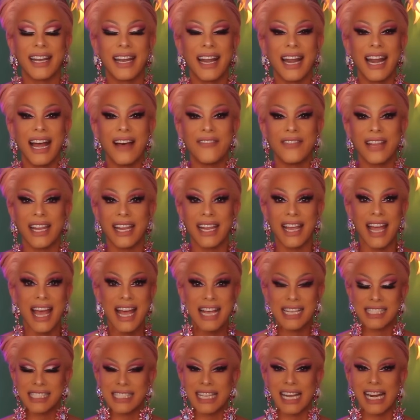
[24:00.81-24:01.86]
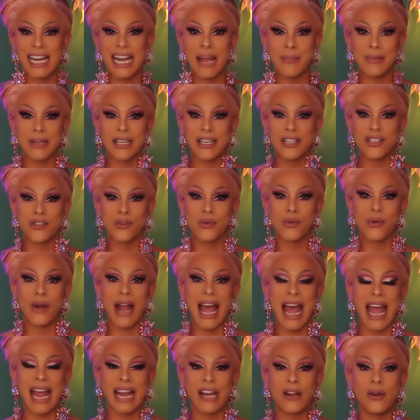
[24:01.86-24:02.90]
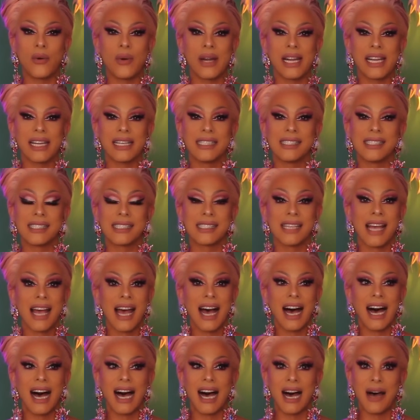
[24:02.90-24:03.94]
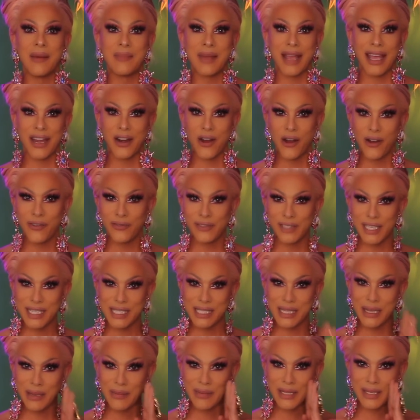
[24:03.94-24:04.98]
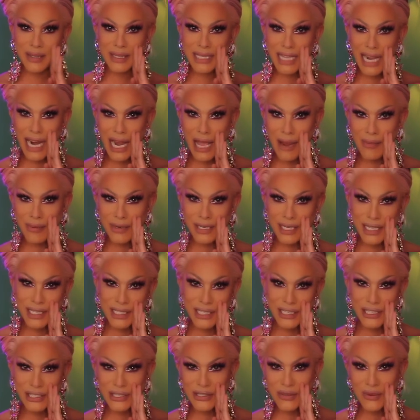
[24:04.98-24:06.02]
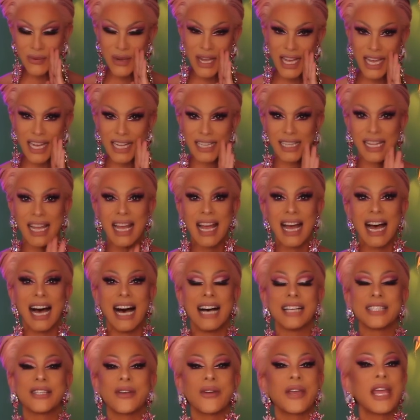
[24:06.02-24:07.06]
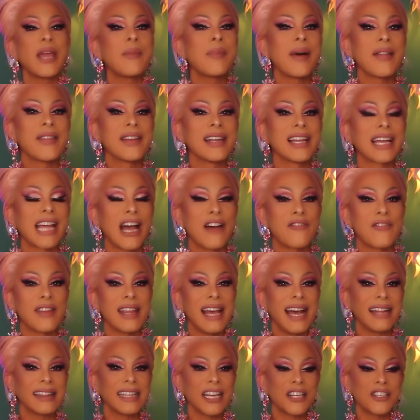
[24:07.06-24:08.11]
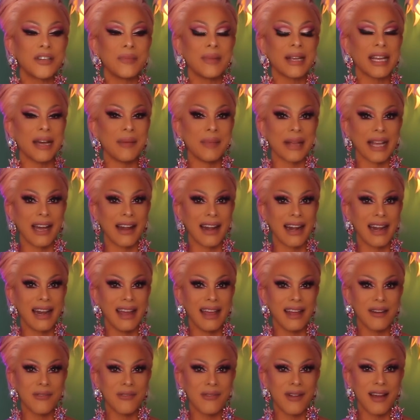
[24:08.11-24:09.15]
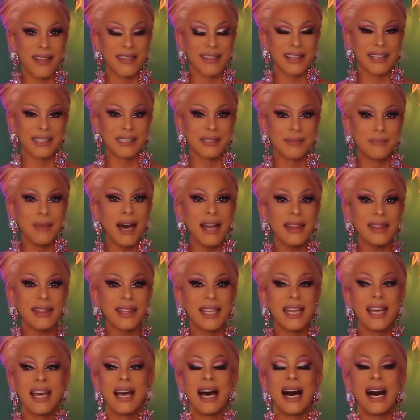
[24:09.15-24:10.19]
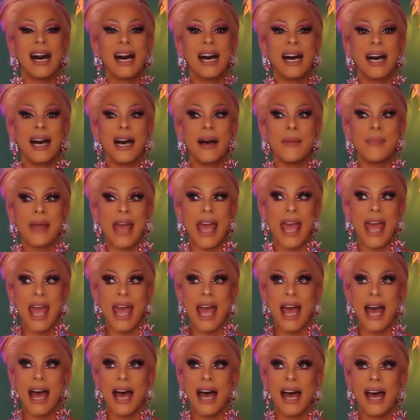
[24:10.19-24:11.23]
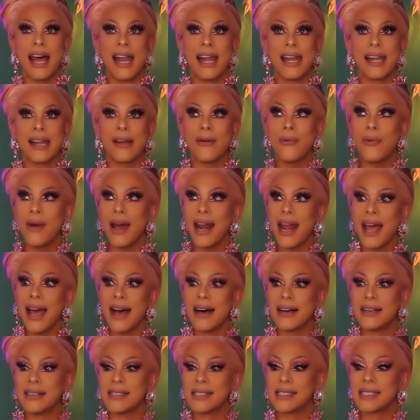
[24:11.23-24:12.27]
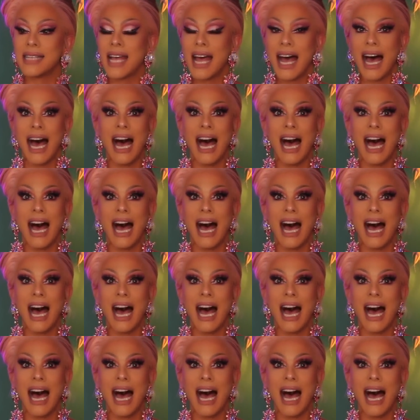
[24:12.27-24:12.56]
loving celebrity drag queens and hopefully some celebrities as well. So keep on the lookout for that. That should be coming out later on this month. And what else?